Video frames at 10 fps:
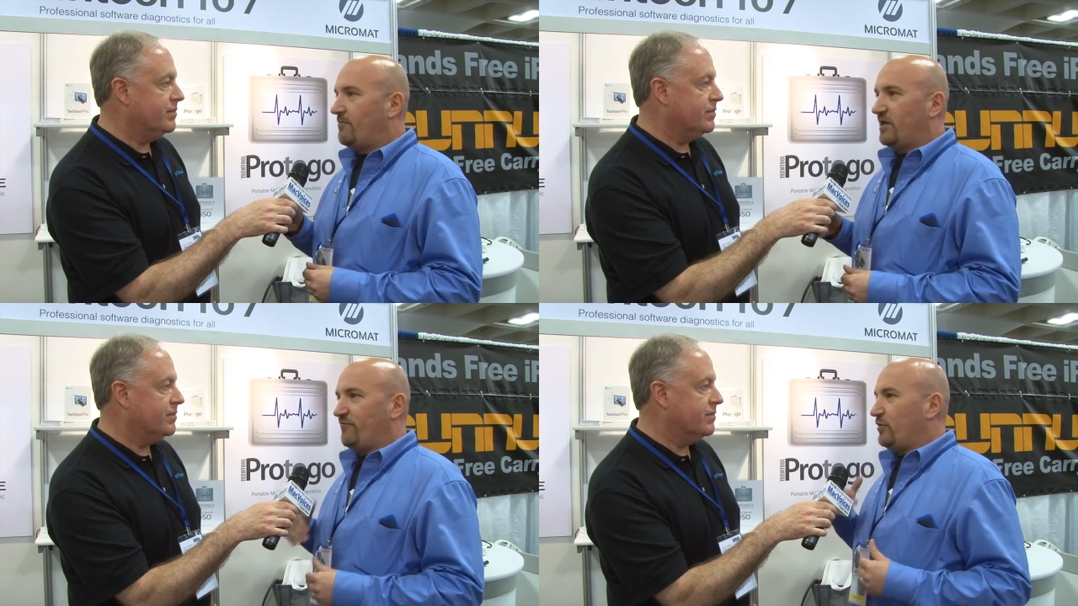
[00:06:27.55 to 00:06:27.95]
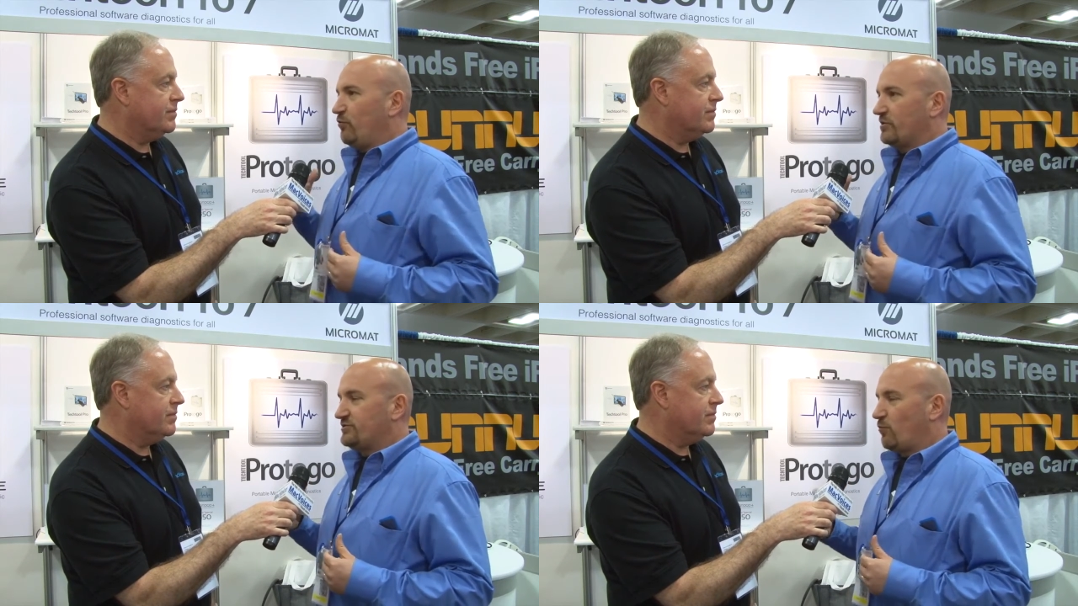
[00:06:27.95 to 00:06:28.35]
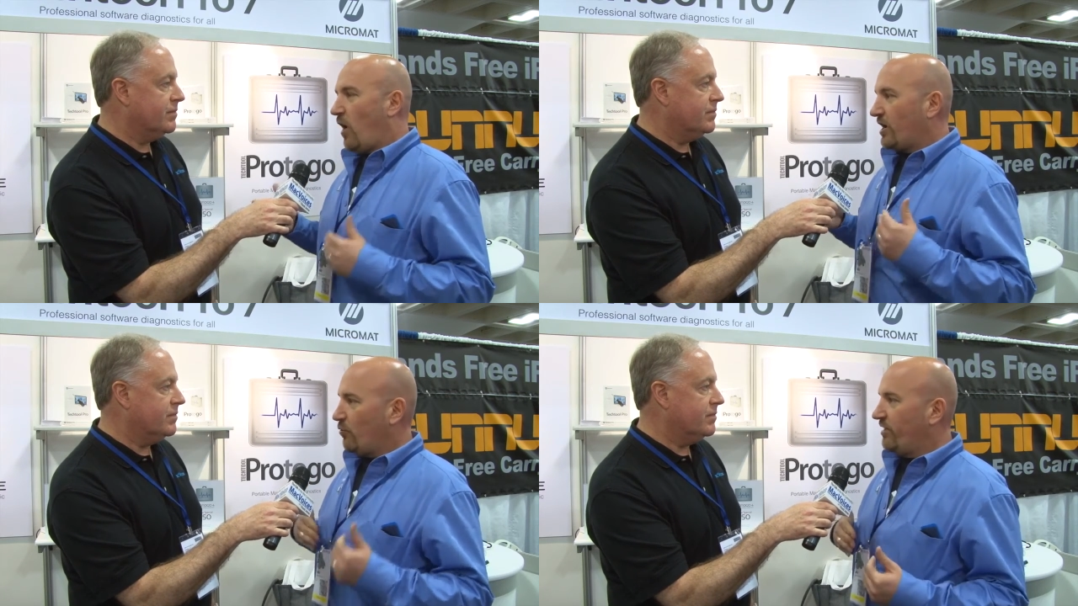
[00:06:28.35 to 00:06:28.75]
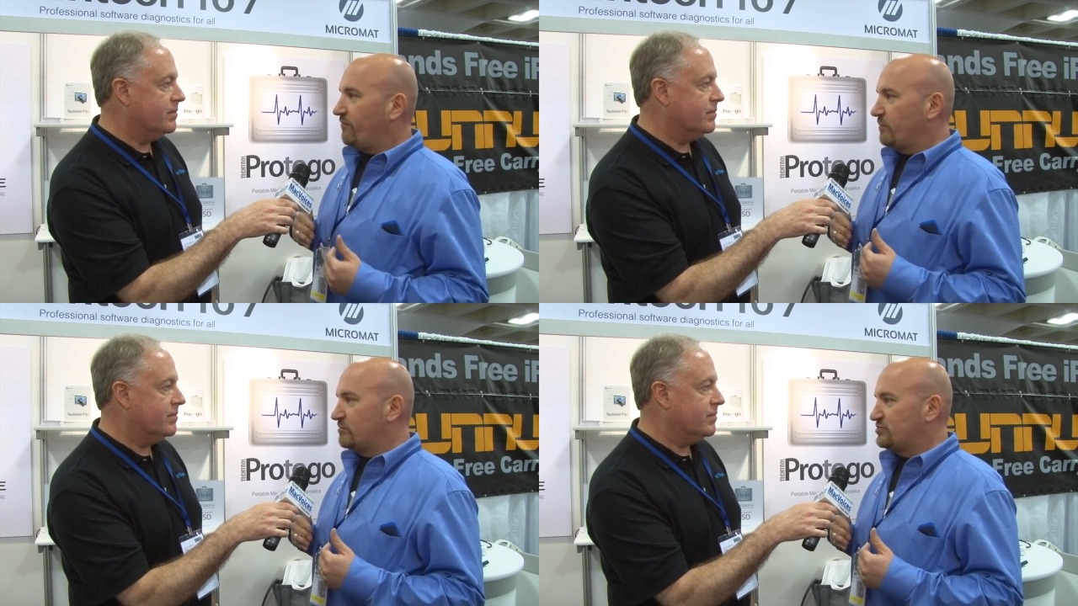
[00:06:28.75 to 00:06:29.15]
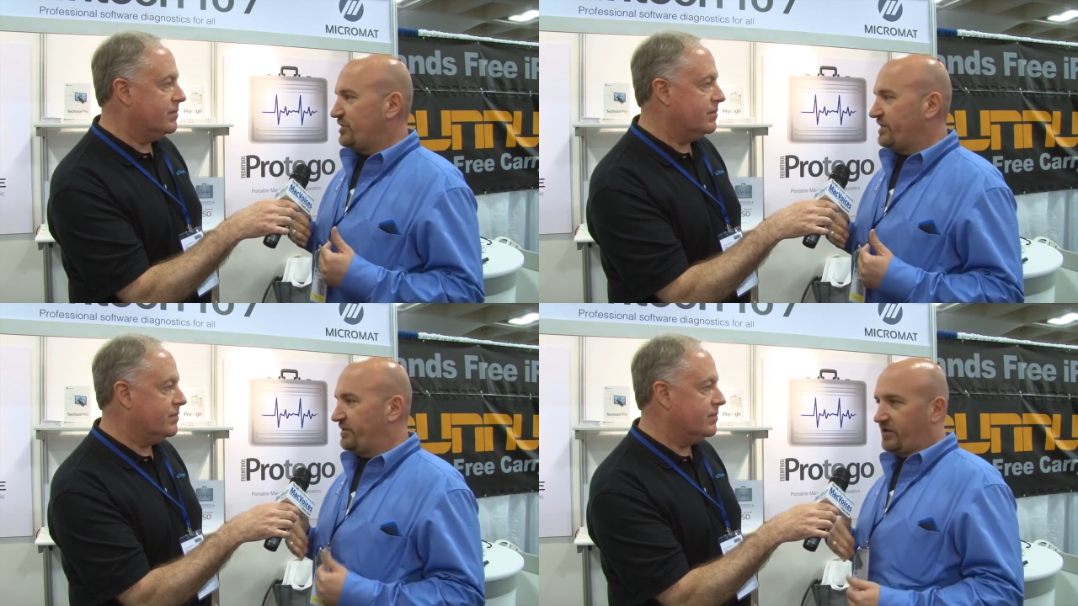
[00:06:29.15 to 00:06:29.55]
Speaker 1: If you were to walk away from your
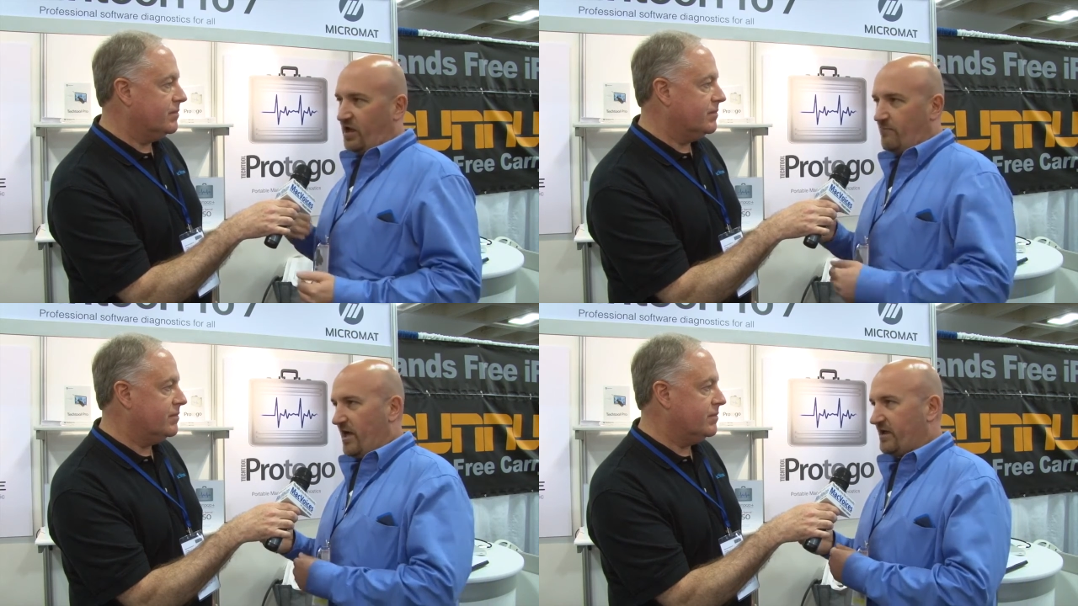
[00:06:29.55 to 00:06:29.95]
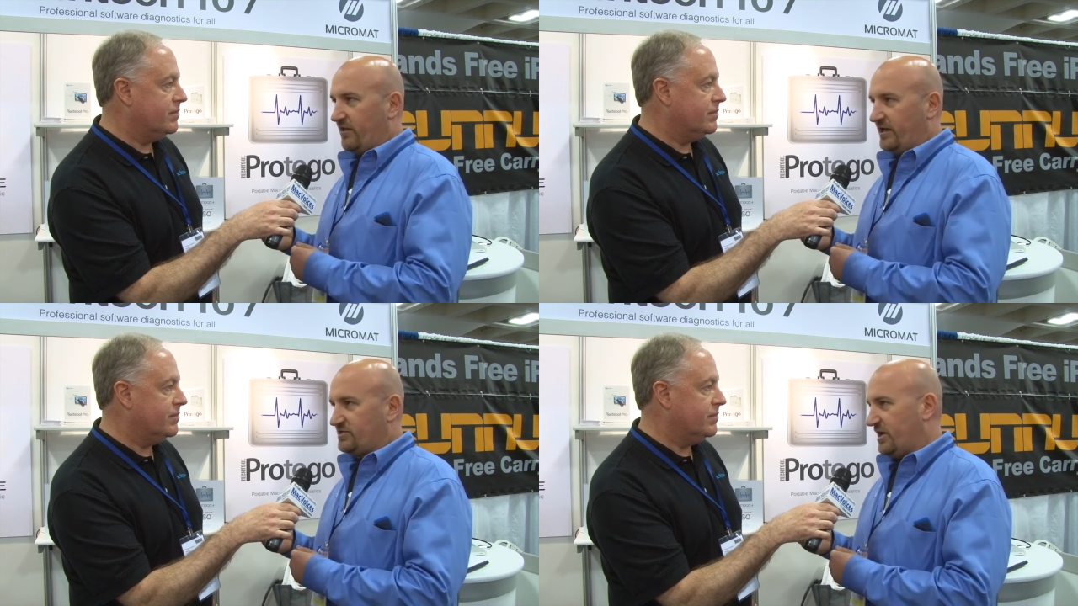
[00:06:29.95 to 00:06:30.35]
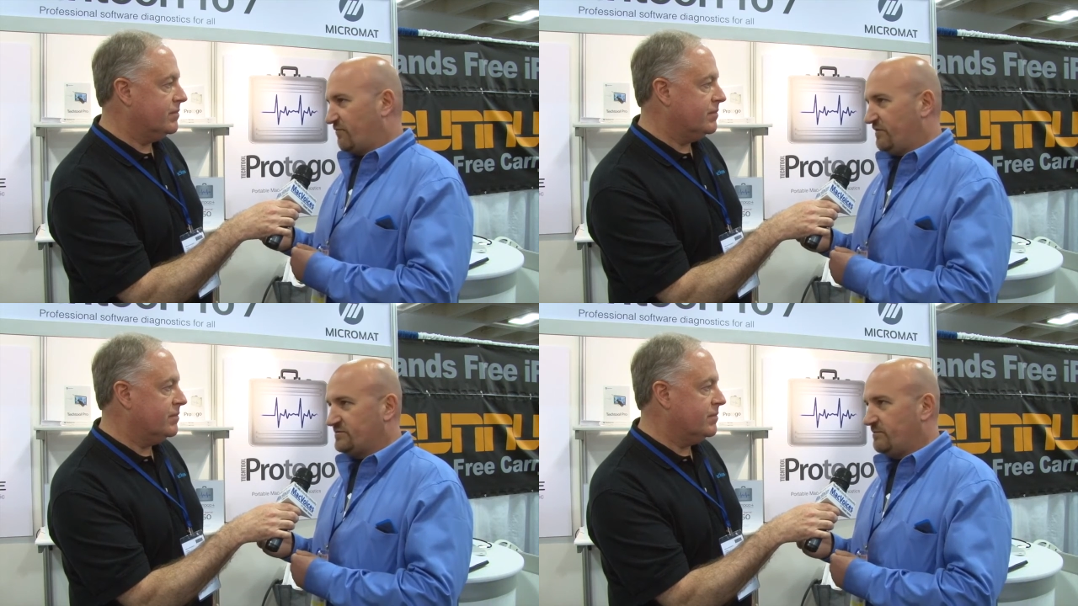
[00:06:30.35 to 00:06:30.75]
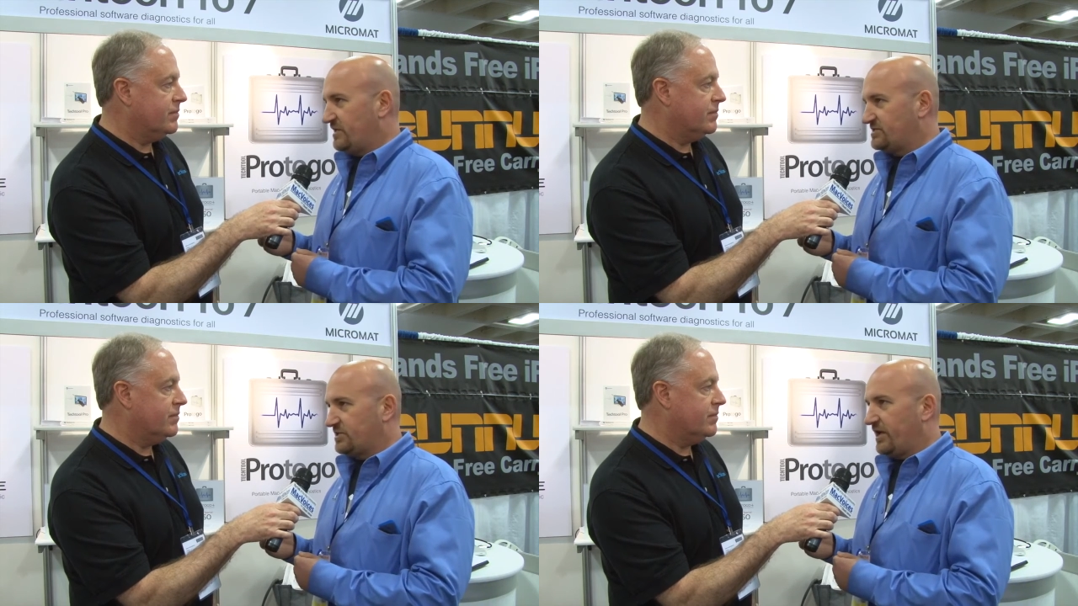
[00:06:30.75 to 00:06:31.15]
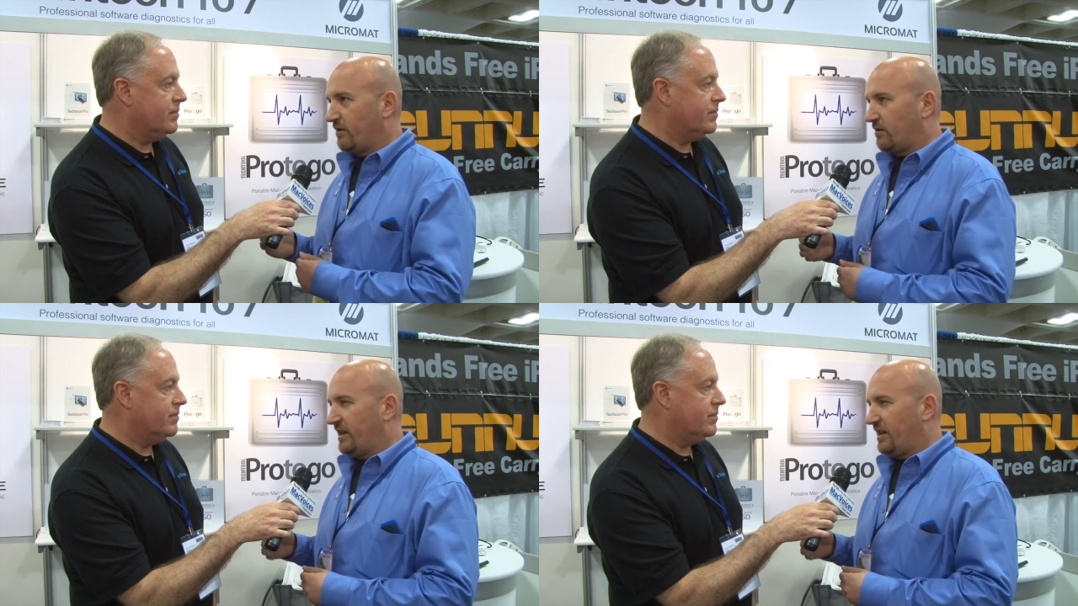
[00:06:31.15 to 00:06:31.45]
machine and come back like 10 or 15 minutes later,